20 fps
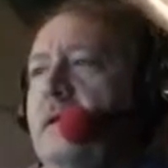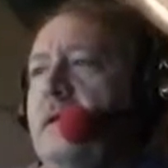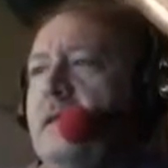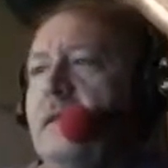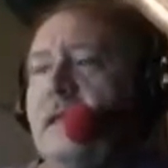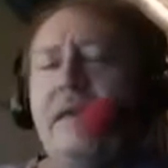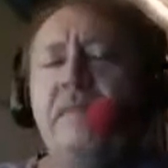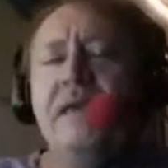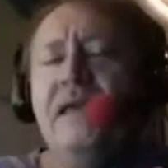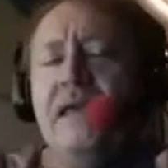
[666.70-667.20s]

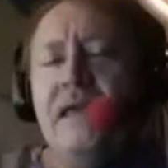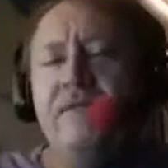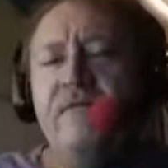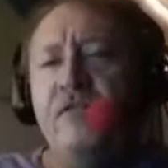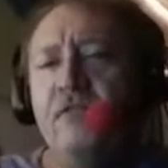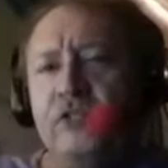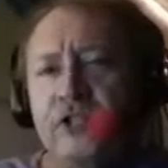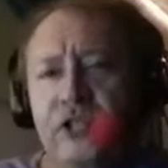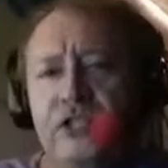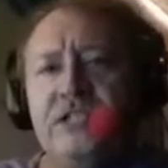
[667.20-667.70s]
Let me give
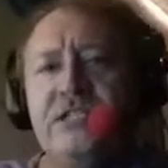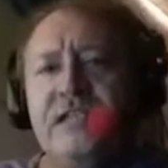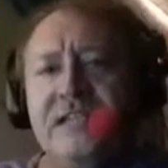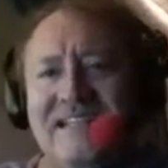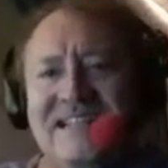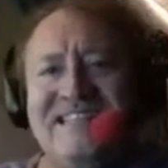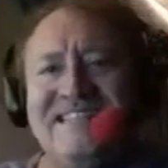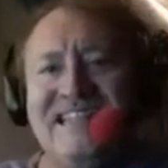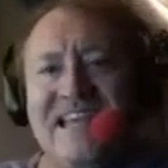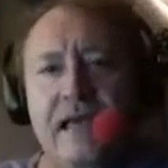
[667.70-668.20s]
you just an
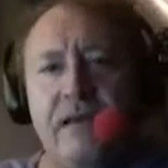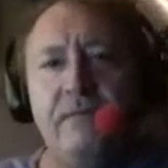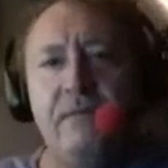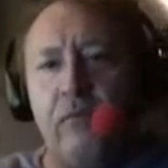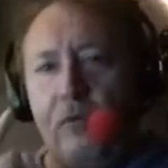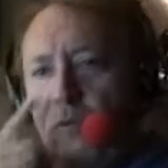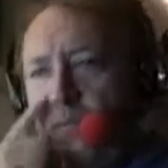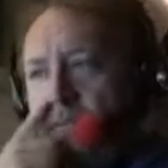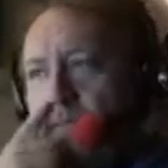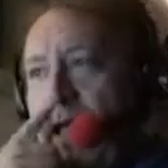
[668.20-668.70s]

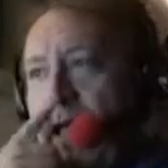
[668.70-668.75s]
example.